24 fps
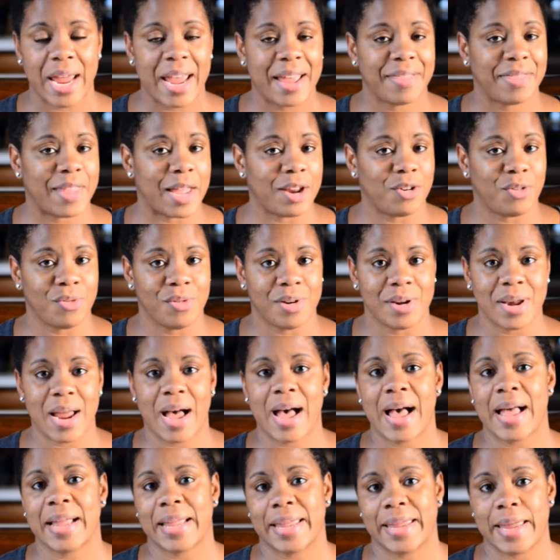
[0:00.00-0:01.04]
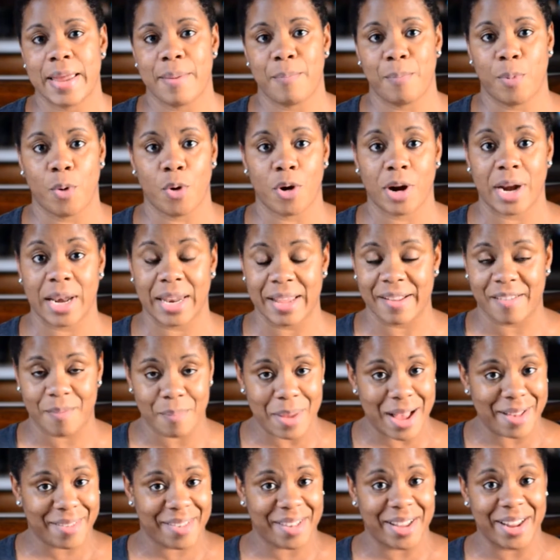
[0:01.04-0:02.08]
They do not get bored. At least
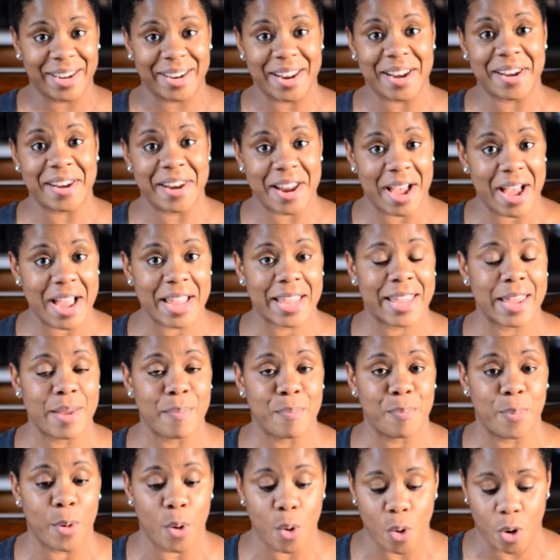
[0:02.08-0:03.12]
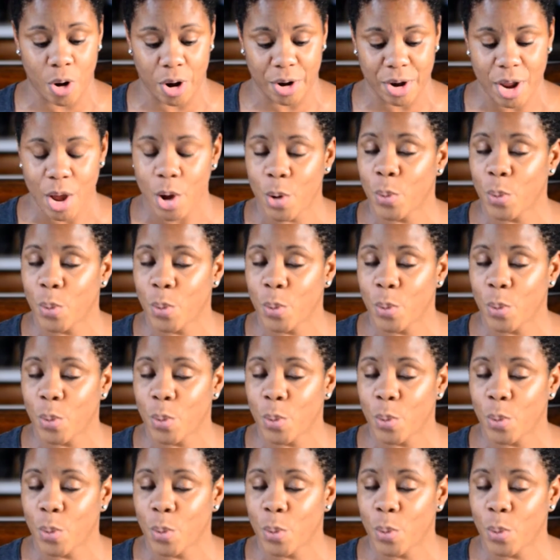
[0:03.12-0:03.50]
my son did not get bored